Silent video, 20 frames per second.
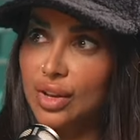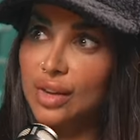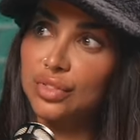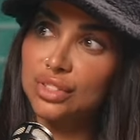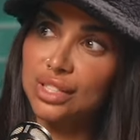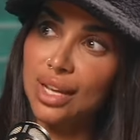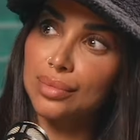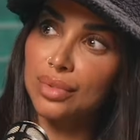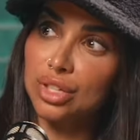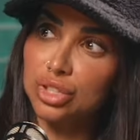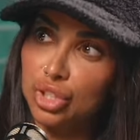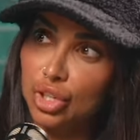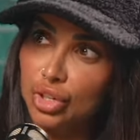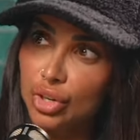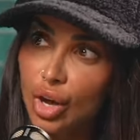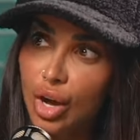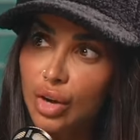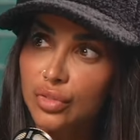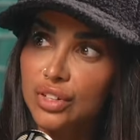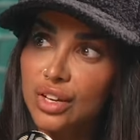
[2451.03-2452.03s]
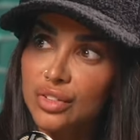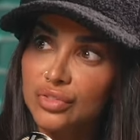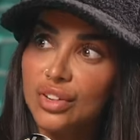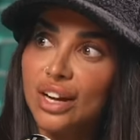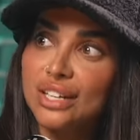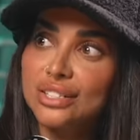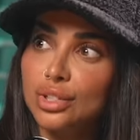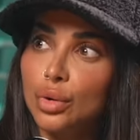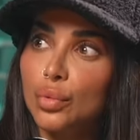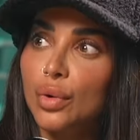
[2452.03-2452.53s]
Every time they shut it off, it
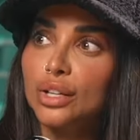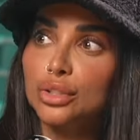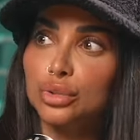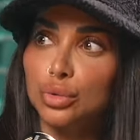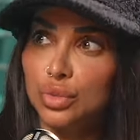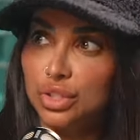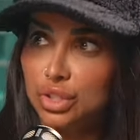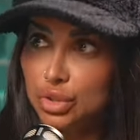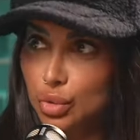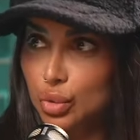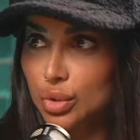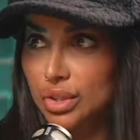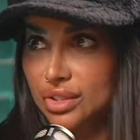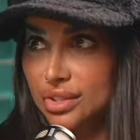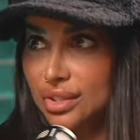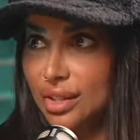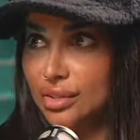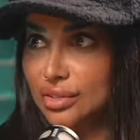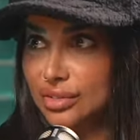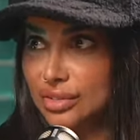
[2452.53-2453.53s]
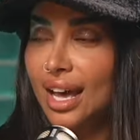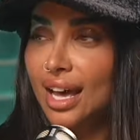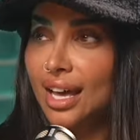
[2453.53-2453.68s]
finds a way to restore itself,